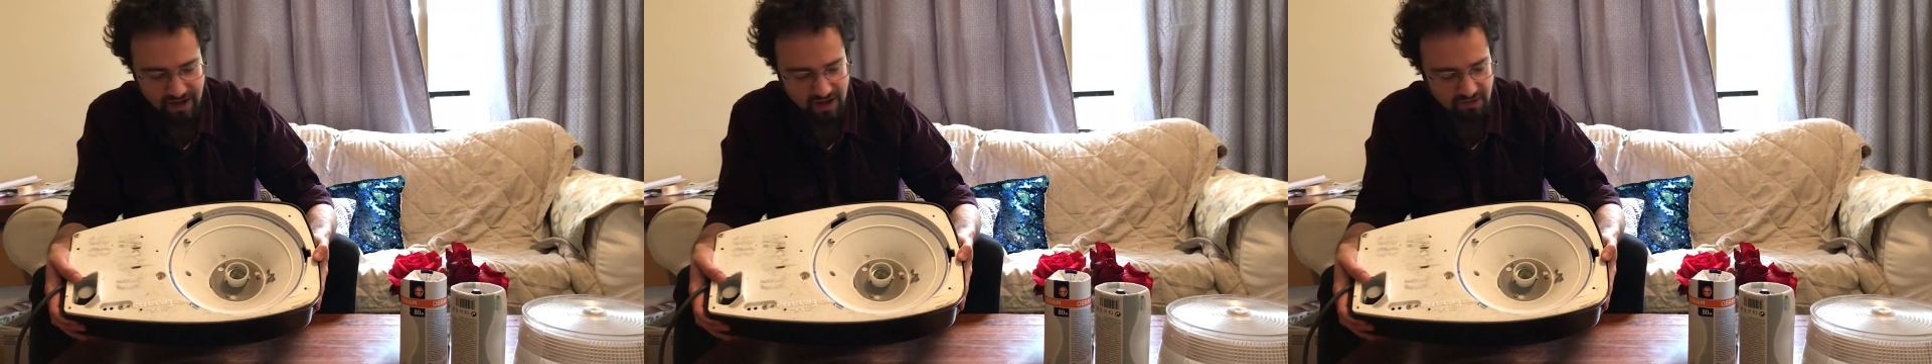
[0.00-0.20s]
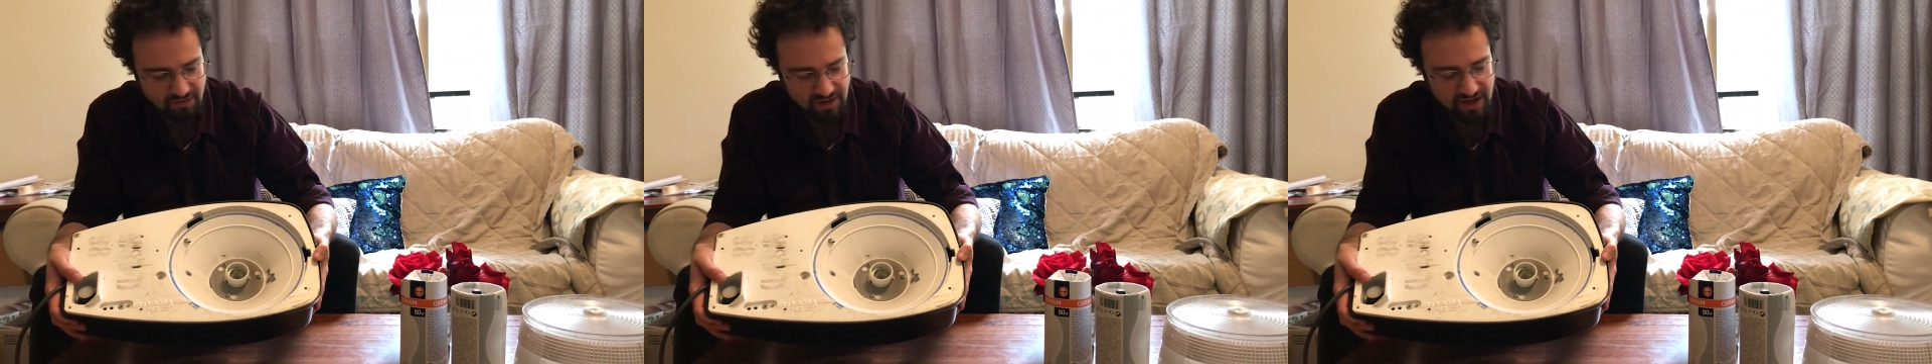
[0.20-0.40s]

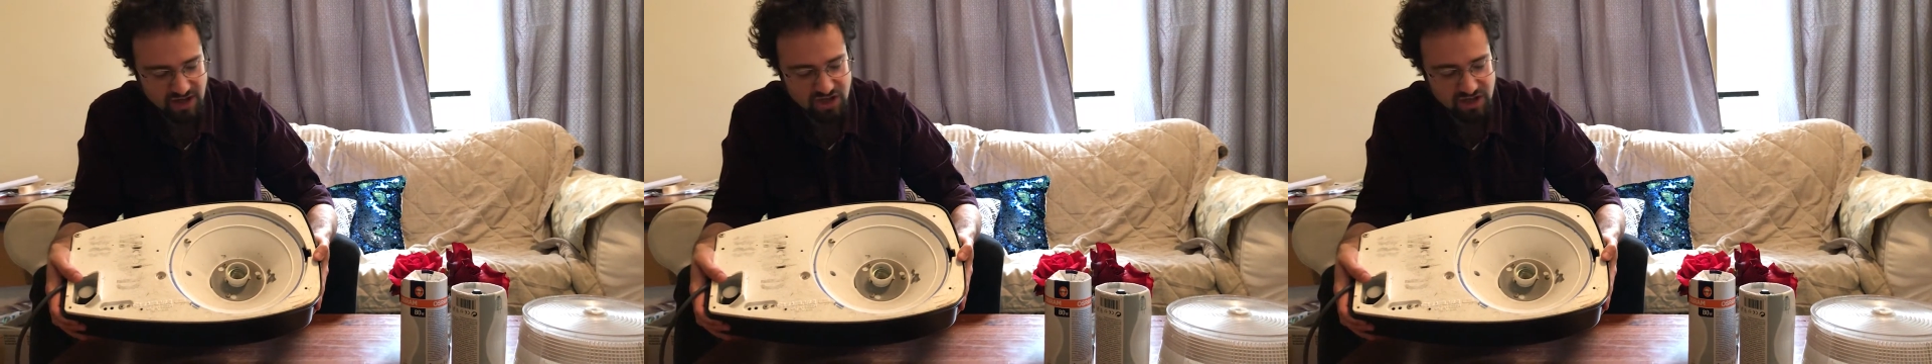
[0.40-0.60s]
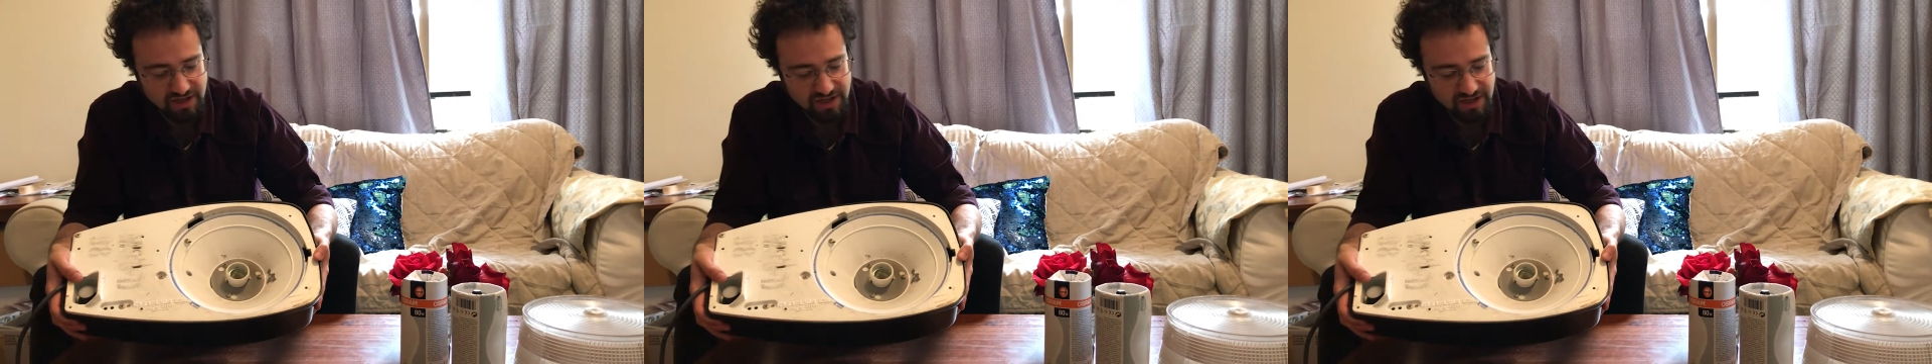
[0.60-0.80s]
having
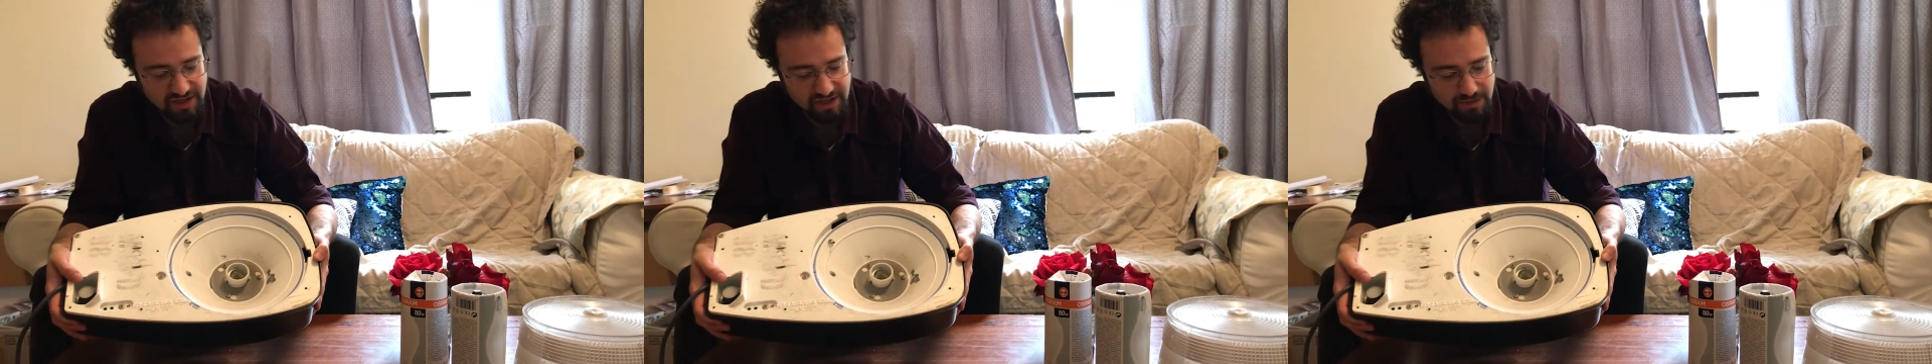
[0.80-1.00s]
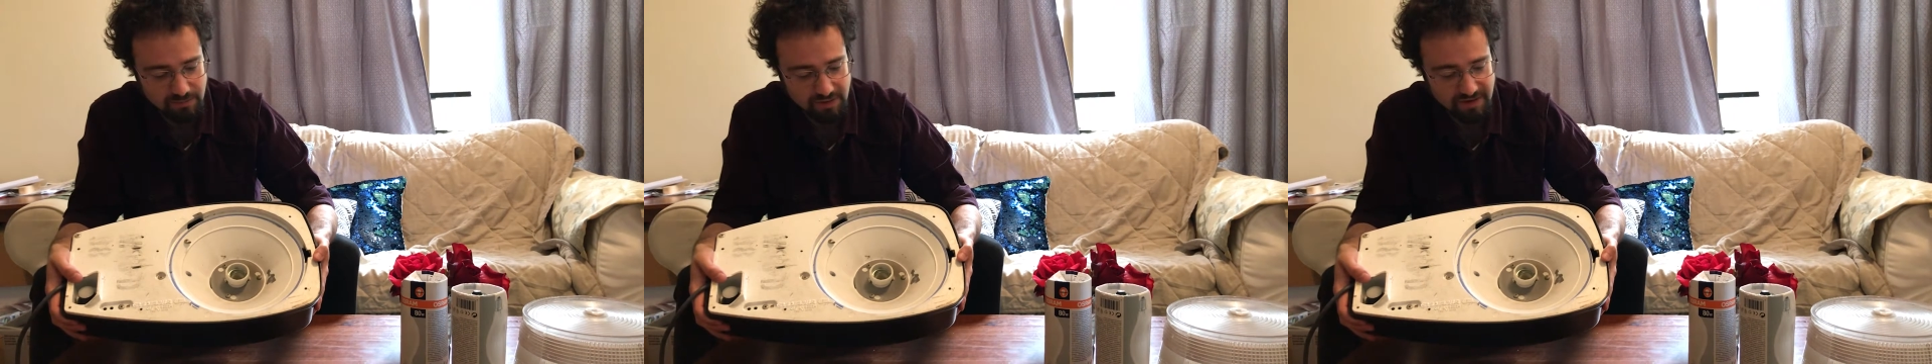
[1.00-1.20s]
actually
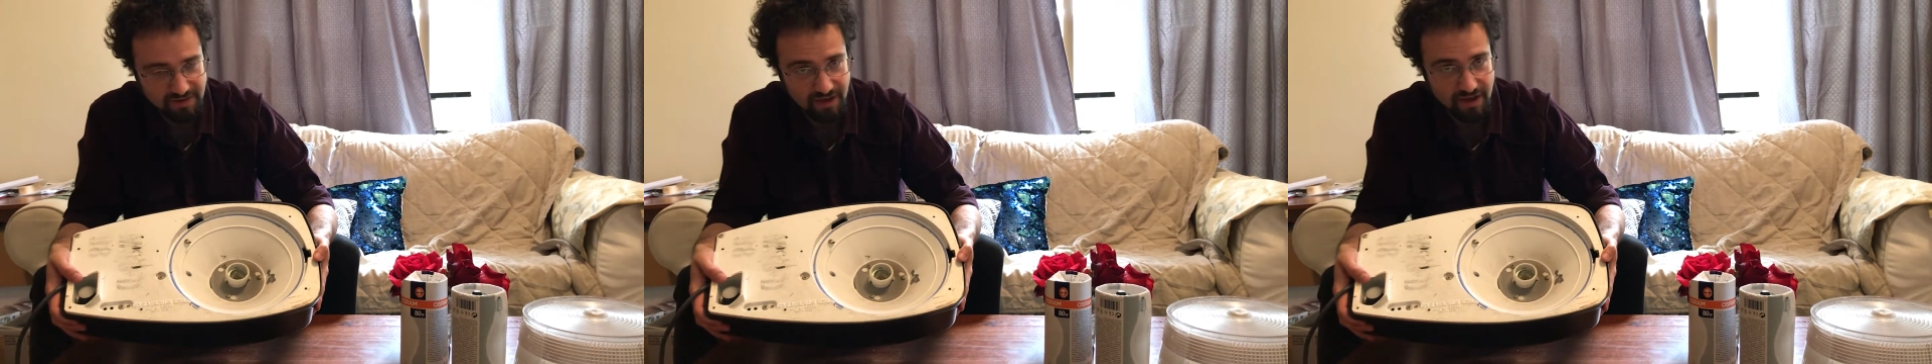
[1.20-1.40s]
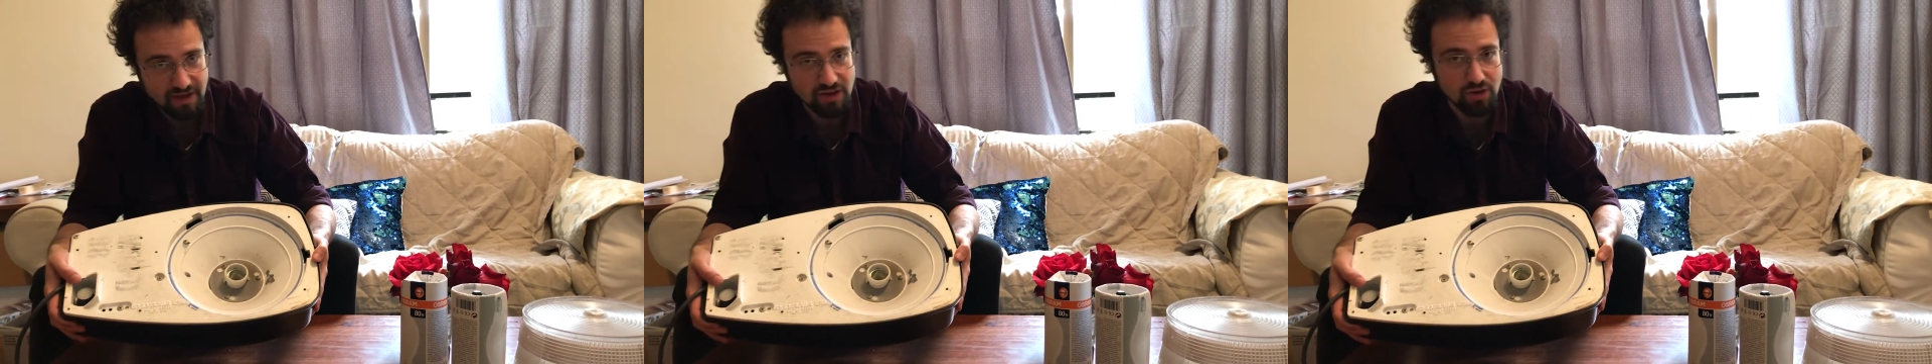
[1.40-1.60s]
been
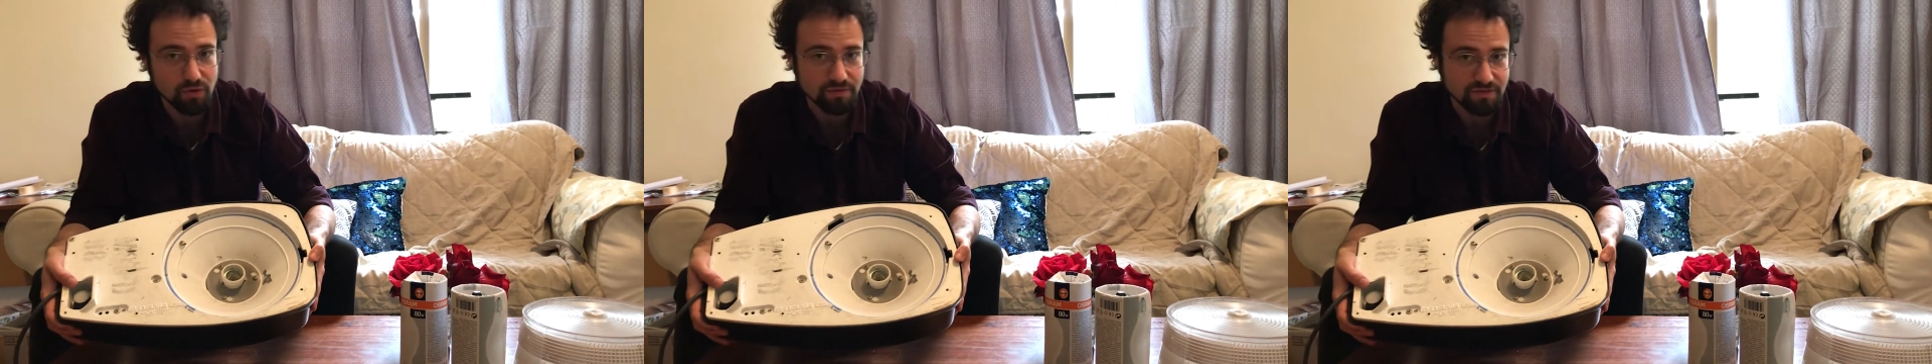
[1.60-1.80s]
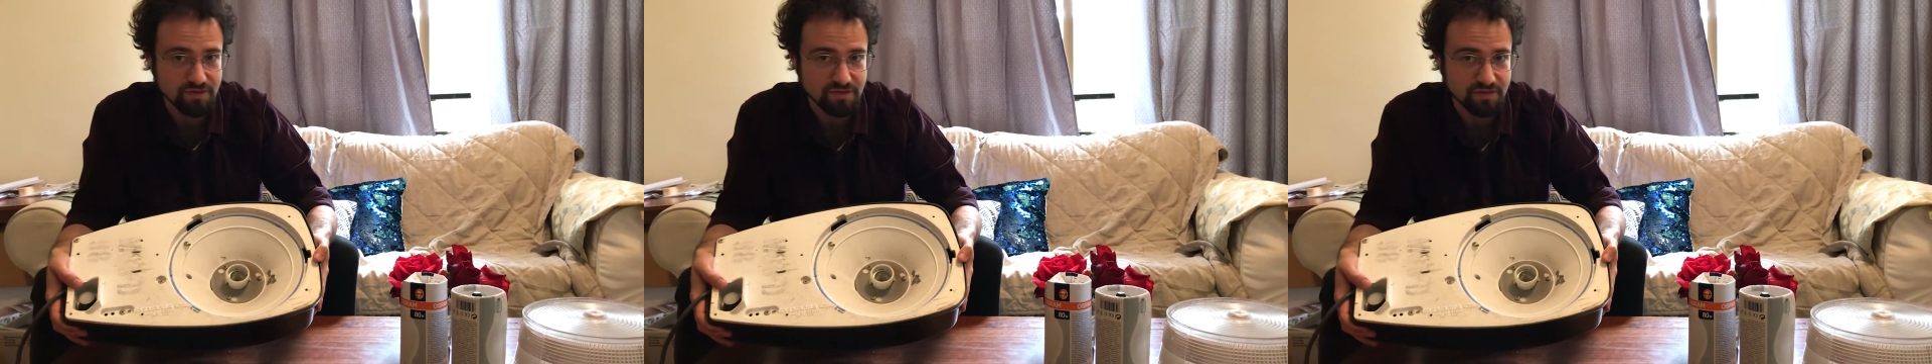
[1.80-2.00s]
taken
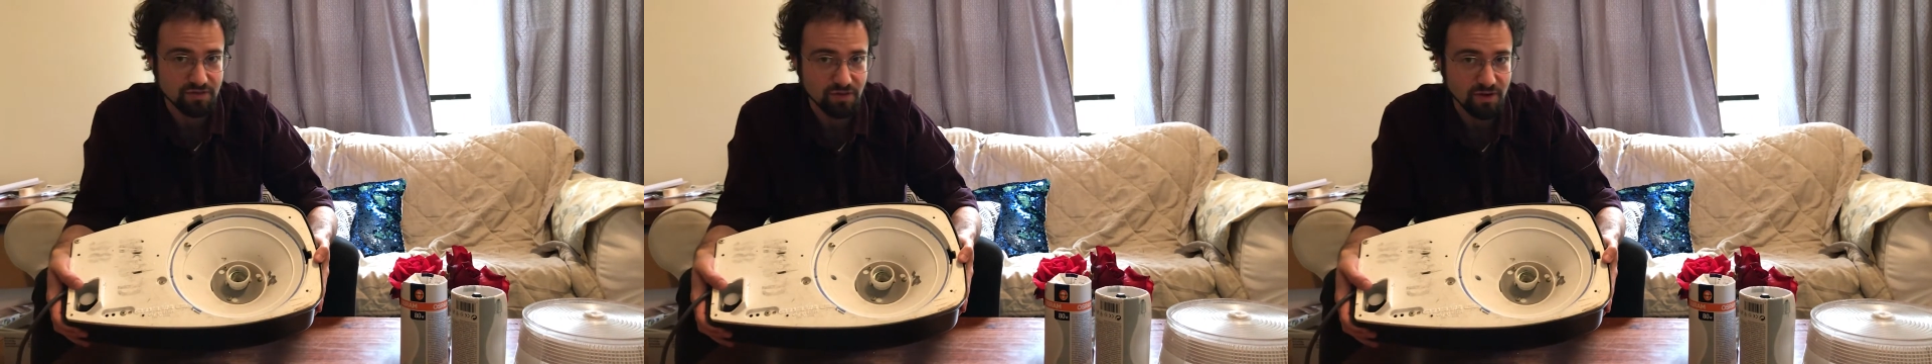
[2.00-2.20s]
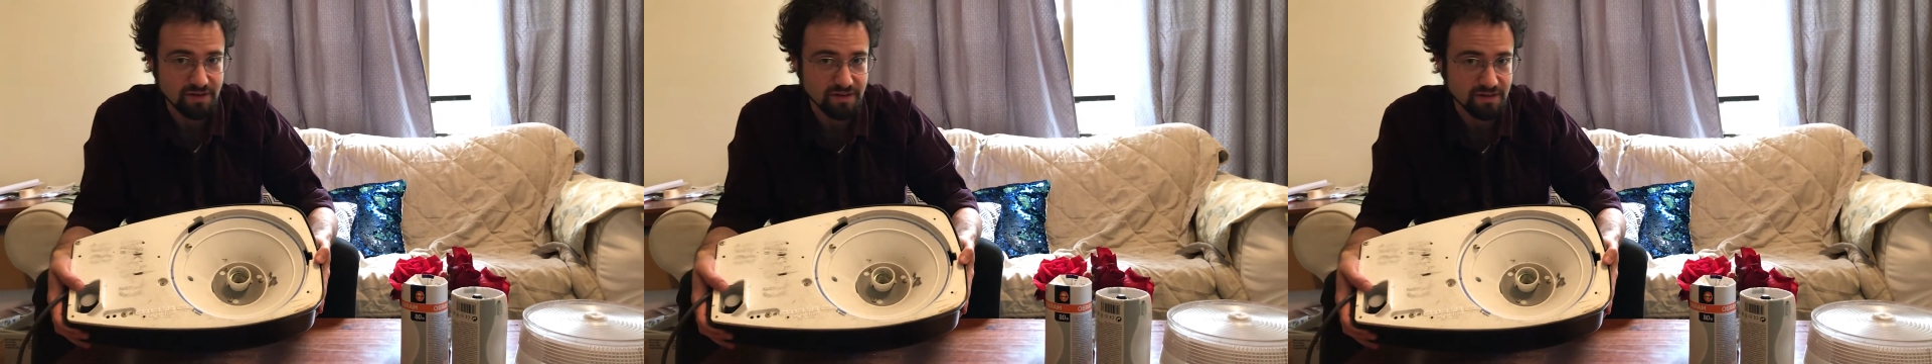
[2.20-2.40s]
off the
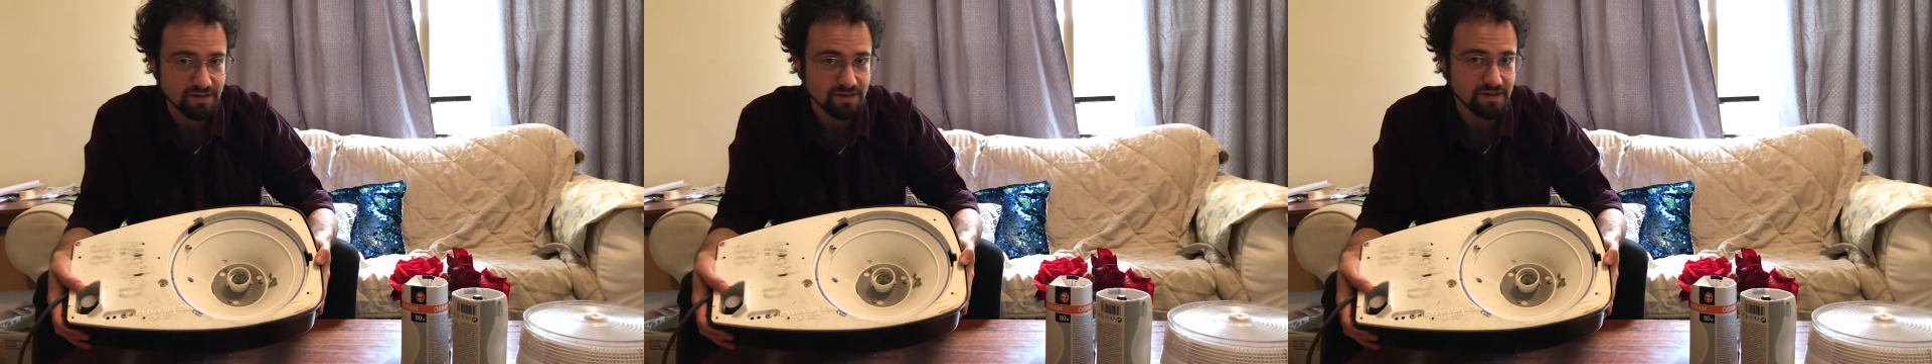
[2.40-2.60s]
street.